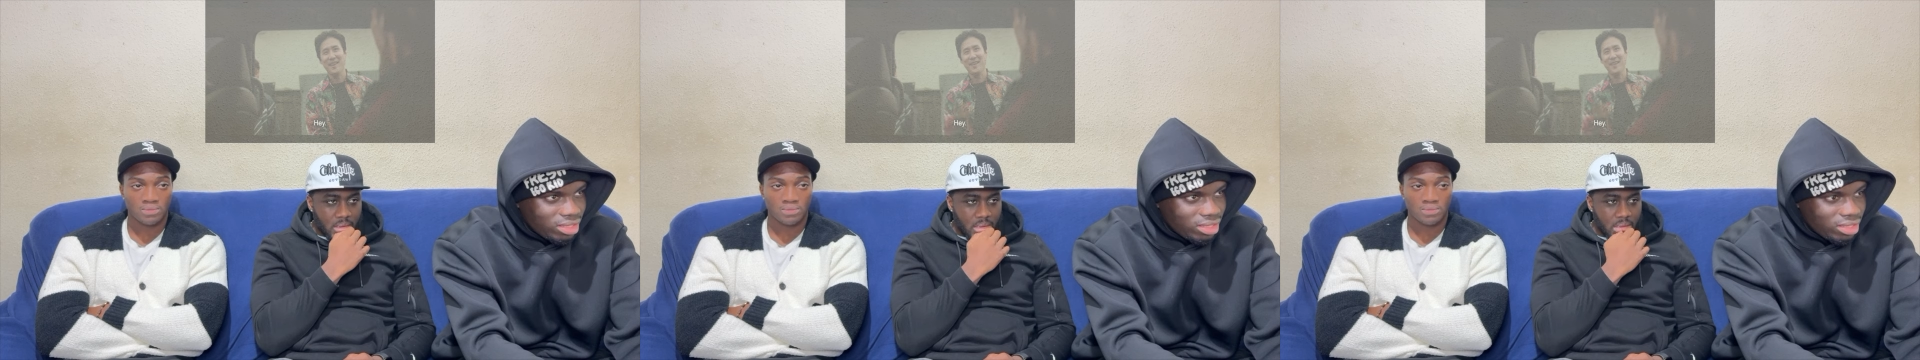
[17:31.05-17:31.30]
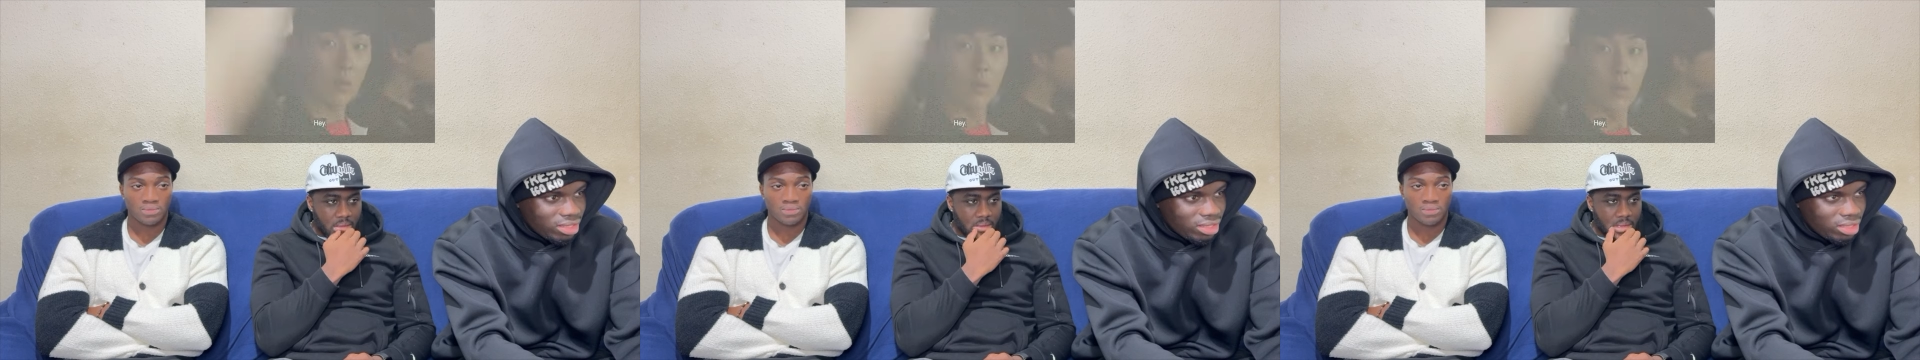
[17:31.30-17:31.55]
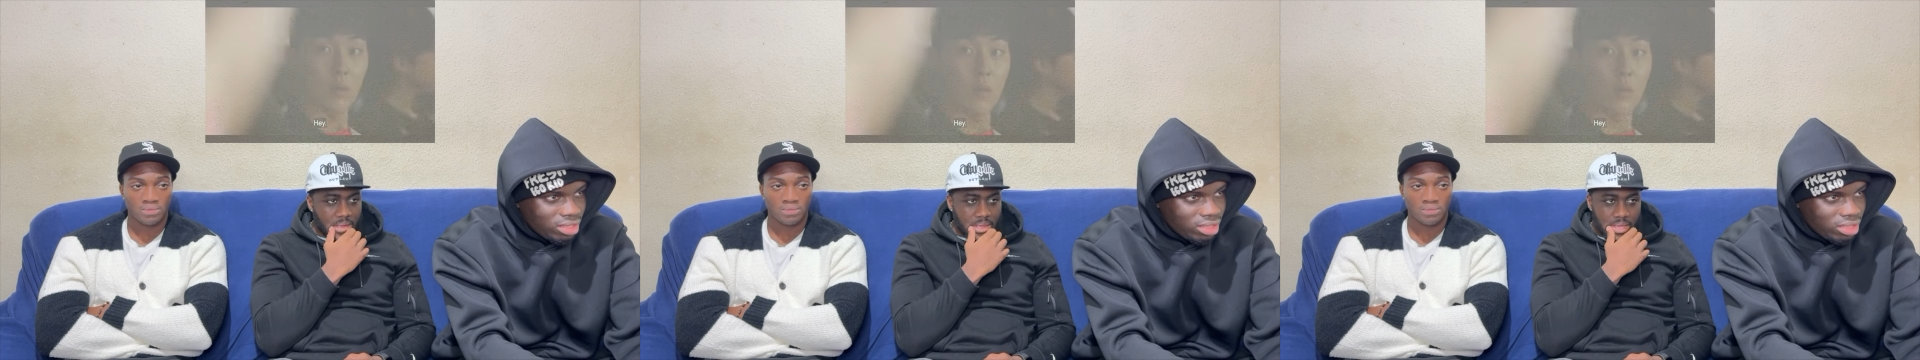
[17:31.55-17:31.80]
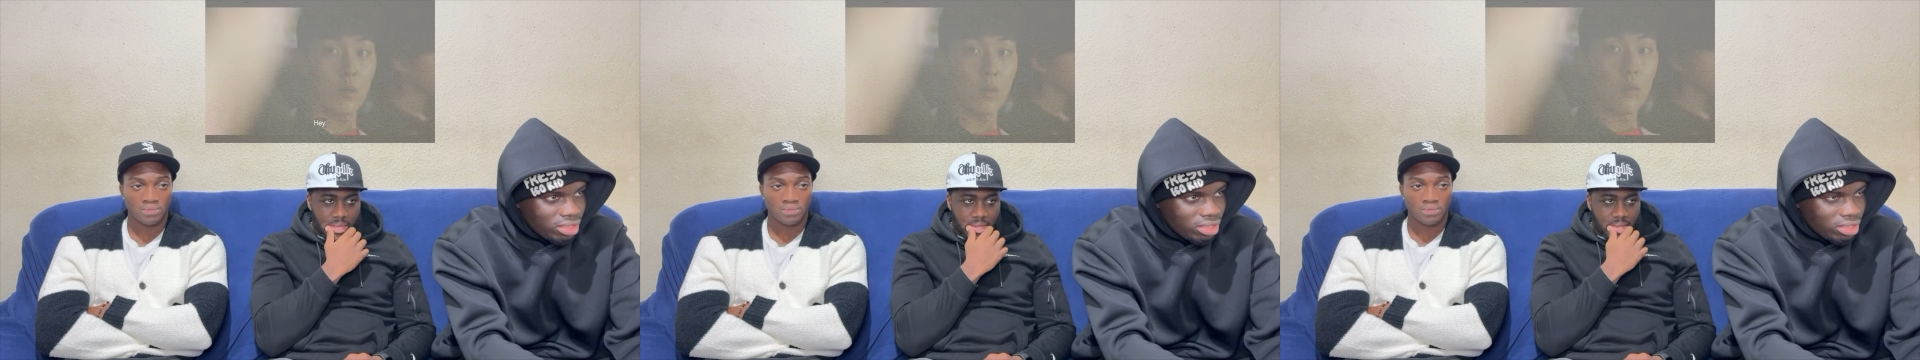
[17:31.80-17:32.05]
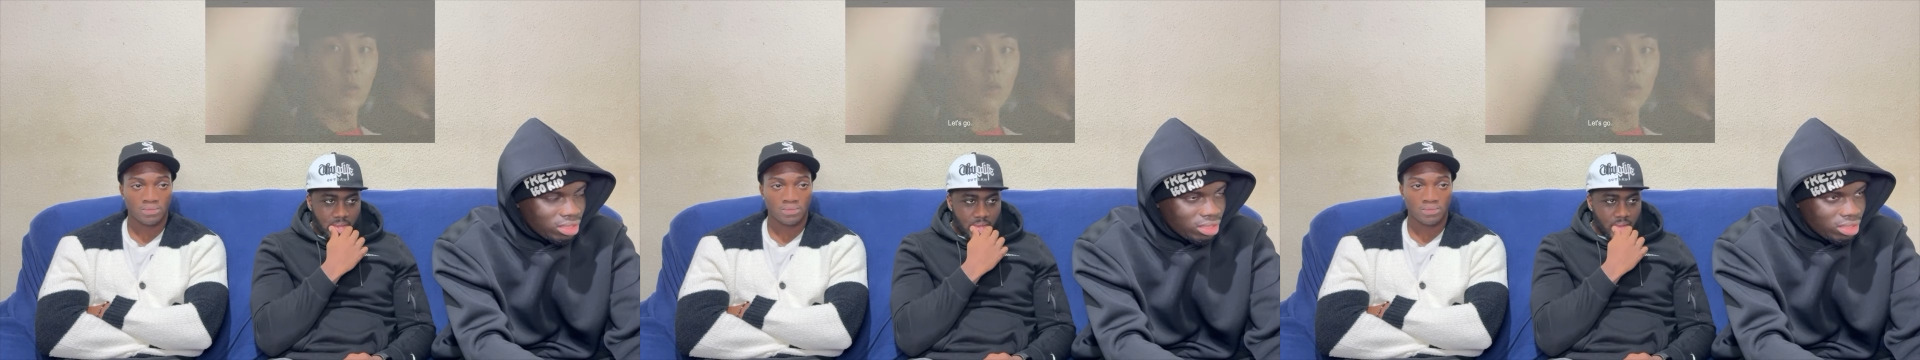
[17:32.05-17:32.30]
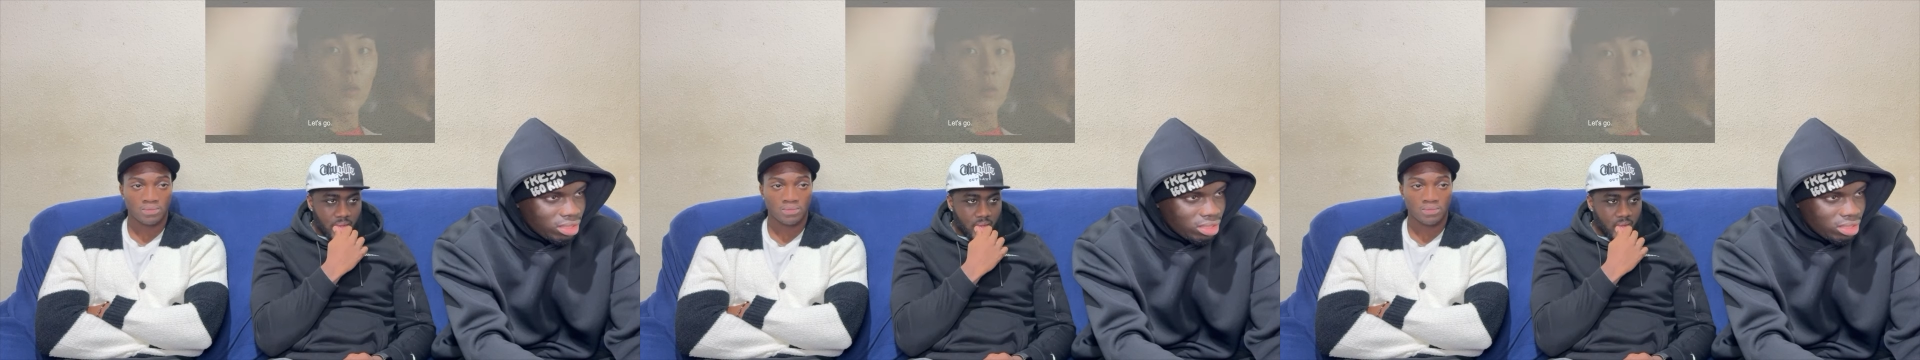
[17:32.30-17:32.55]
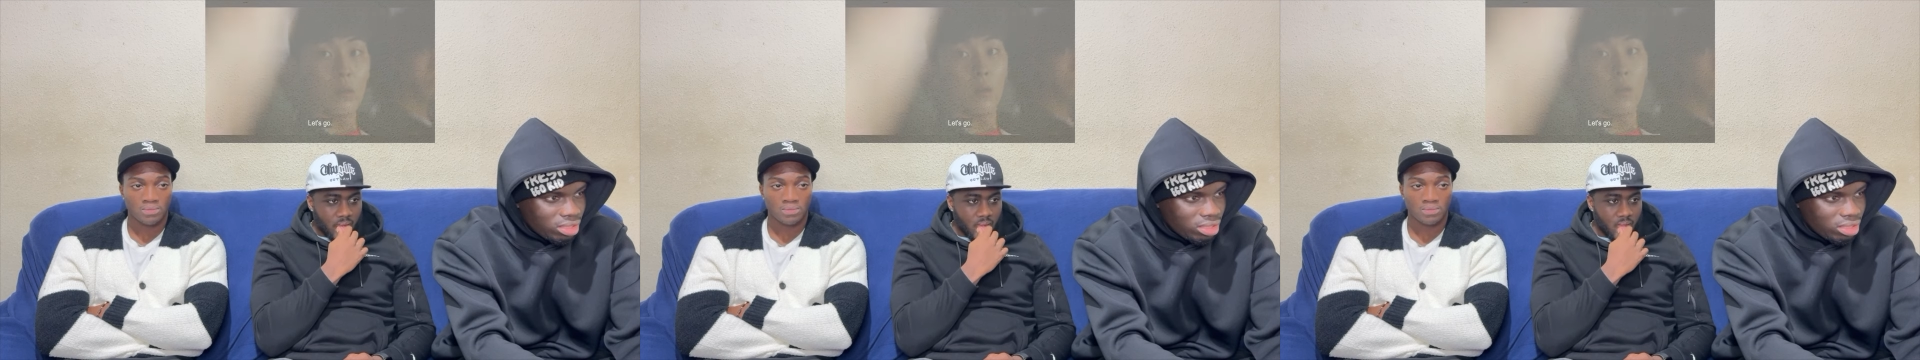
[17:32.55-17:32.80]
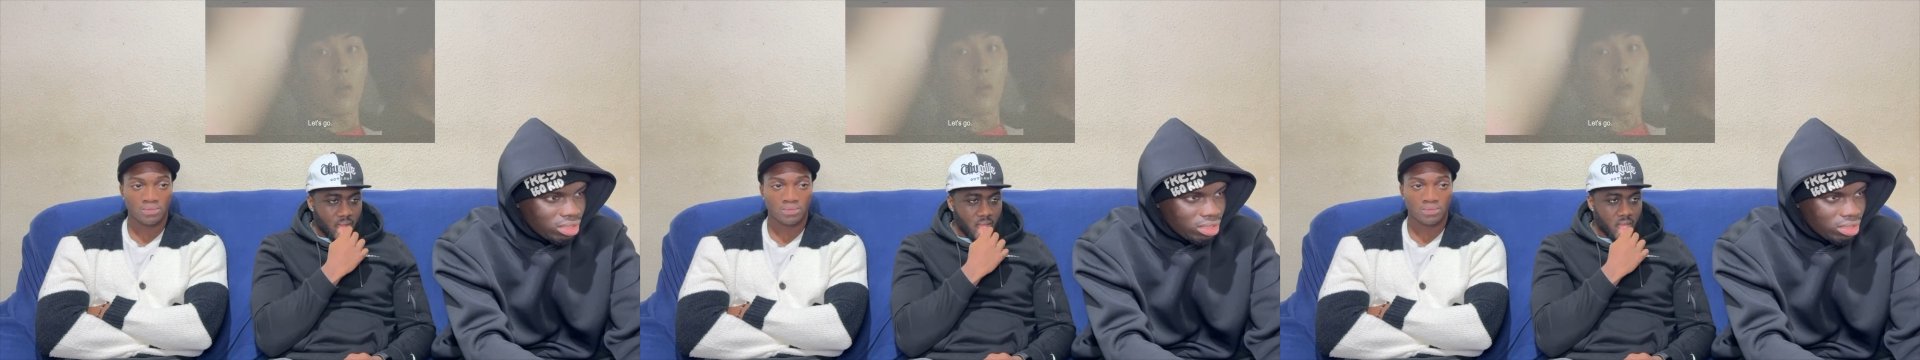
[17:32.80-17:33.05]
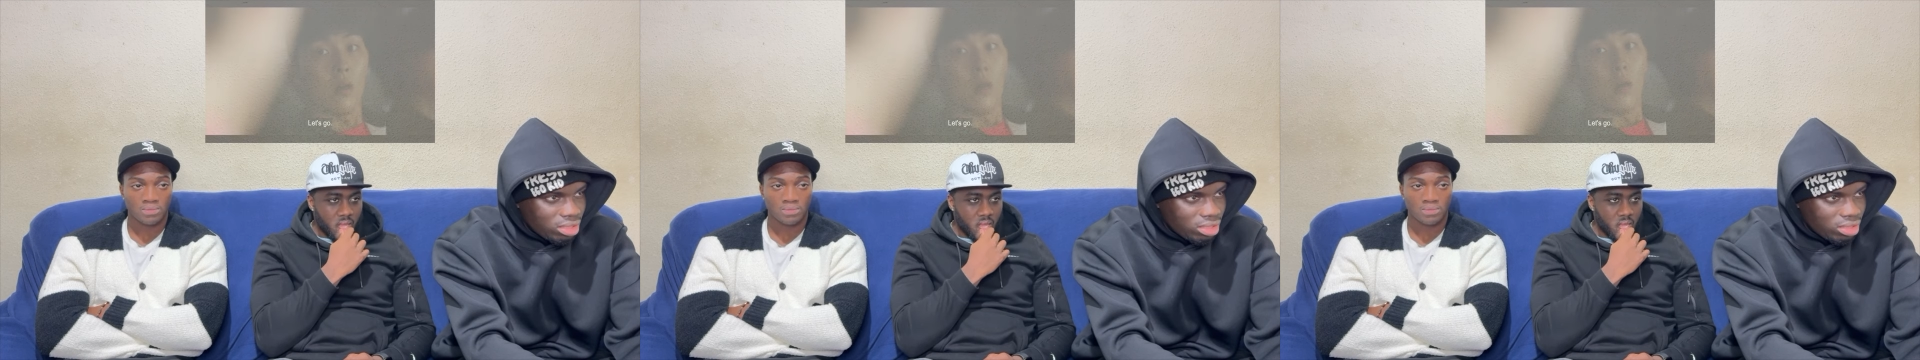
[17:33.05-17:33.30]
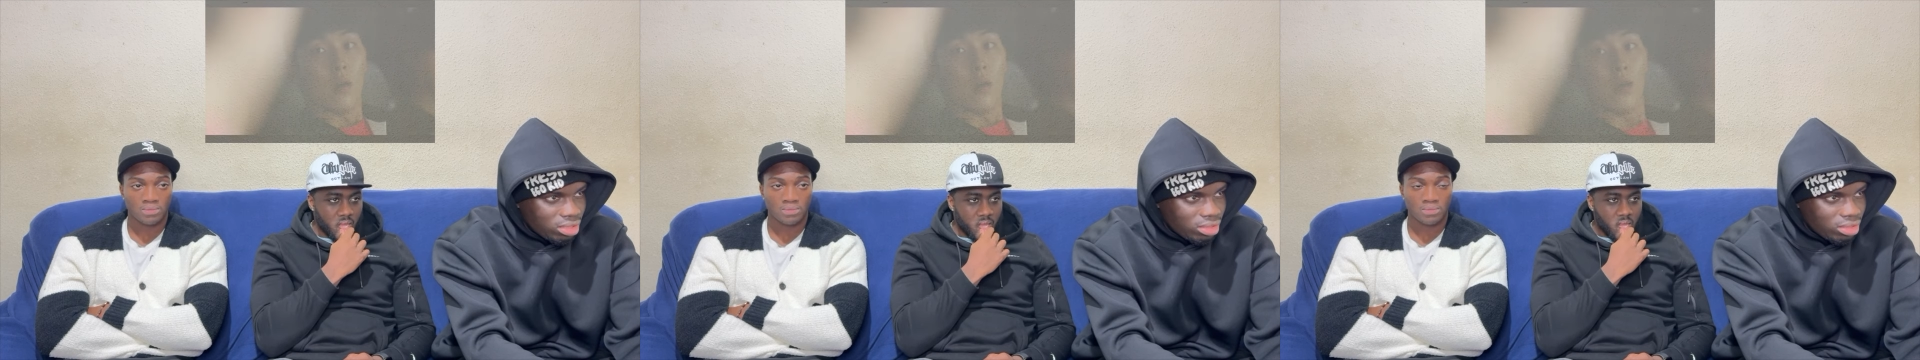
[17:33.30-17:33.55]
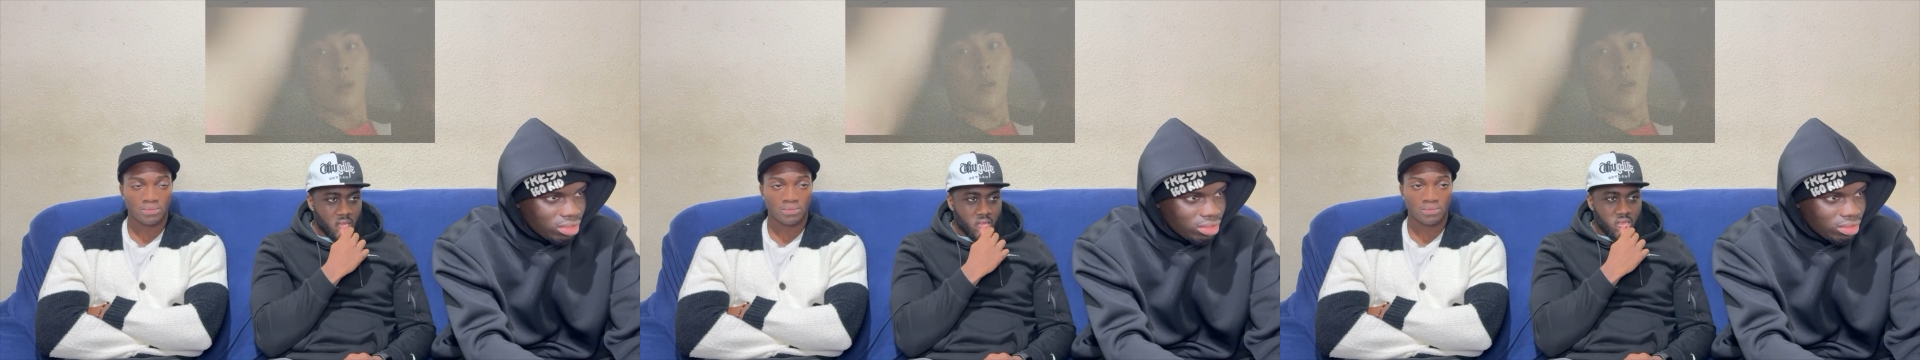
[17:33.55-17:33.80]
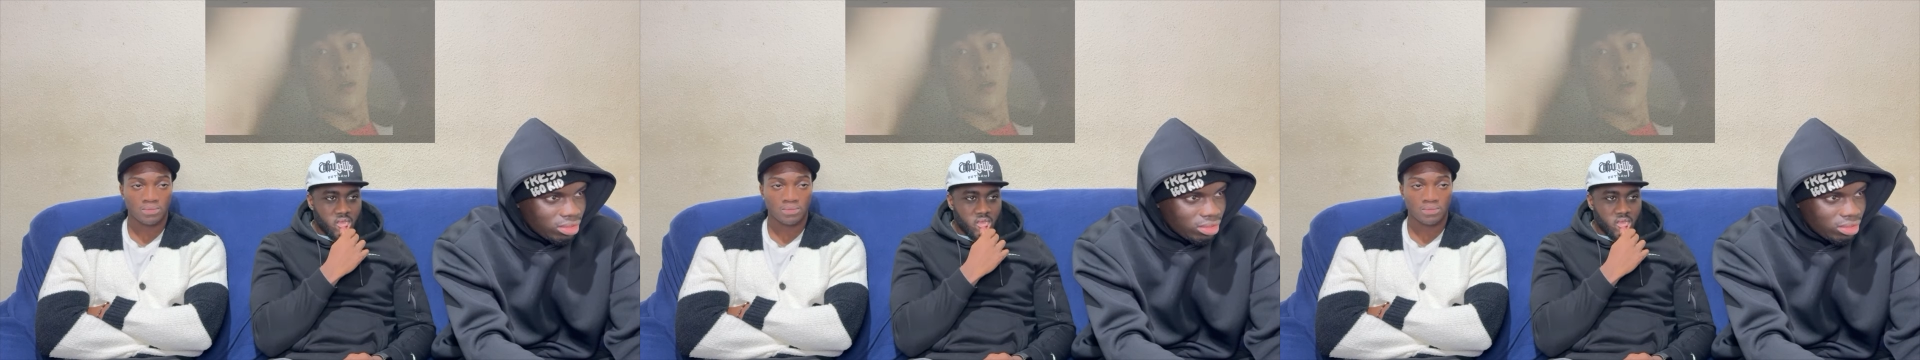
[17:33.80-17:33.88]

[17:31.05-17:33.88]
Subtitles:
(silence)